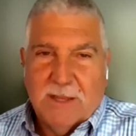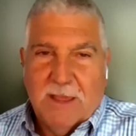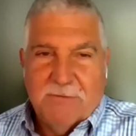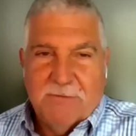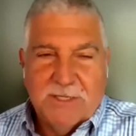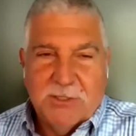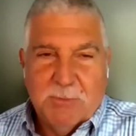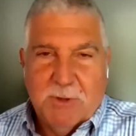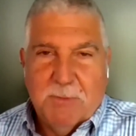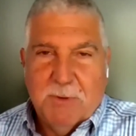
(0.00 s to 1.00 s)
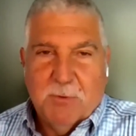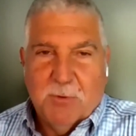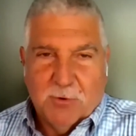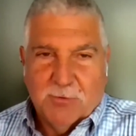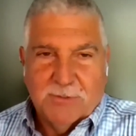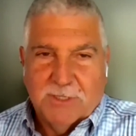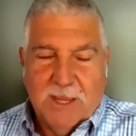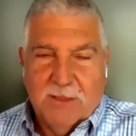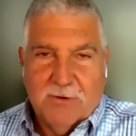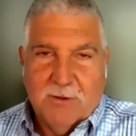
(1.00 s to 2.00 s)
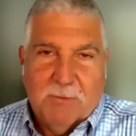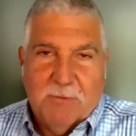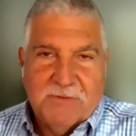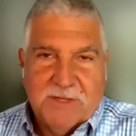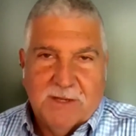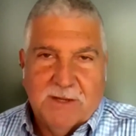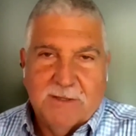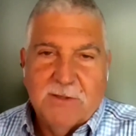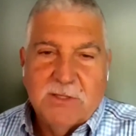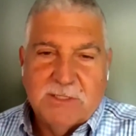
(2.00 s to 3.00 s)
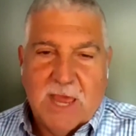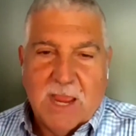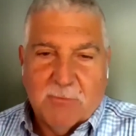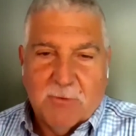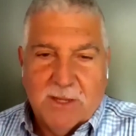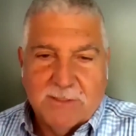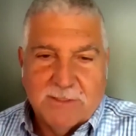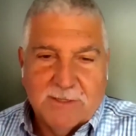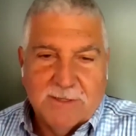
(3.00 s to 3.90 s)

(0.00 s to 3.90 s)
I haven't seen too many people hurdle together. I mean, we've seen a sack race